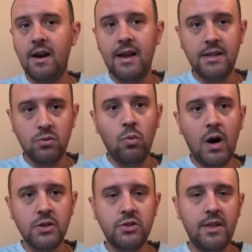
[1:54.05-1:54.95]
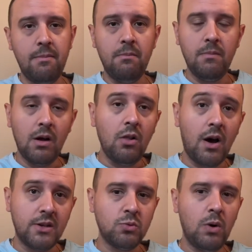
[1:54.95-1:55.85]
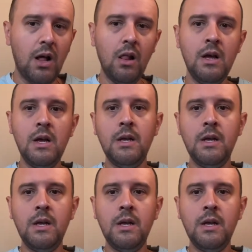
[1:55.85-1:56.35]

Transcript: I get to watch them a lot as well.